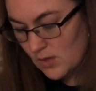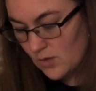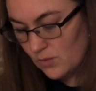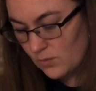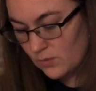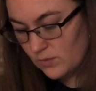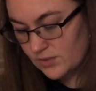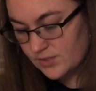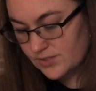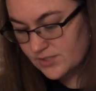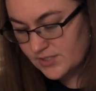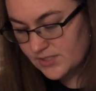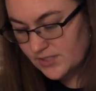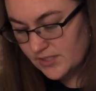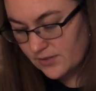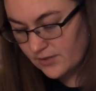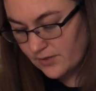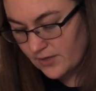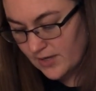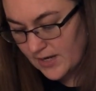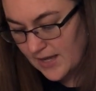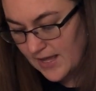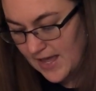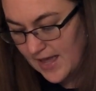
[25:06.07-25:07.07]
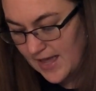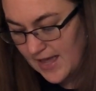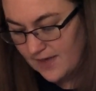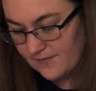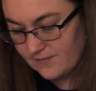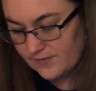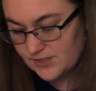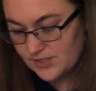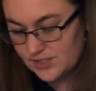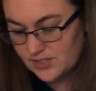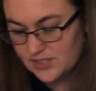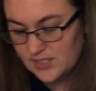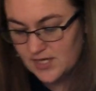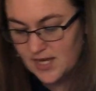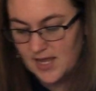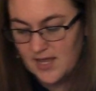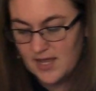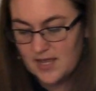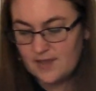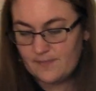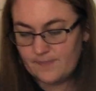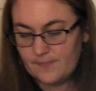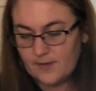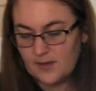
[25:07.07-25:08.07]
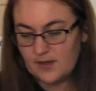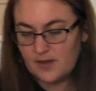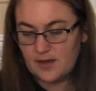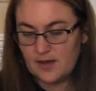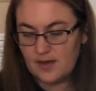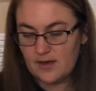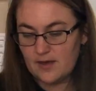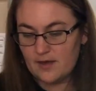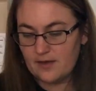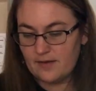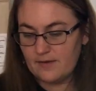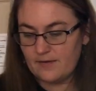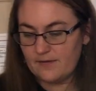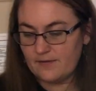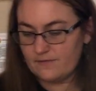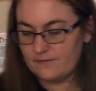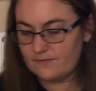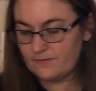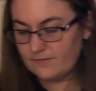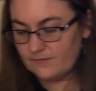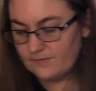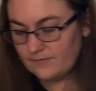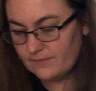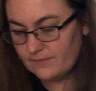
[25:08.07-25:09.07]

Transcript: We're still gonna have a shape of,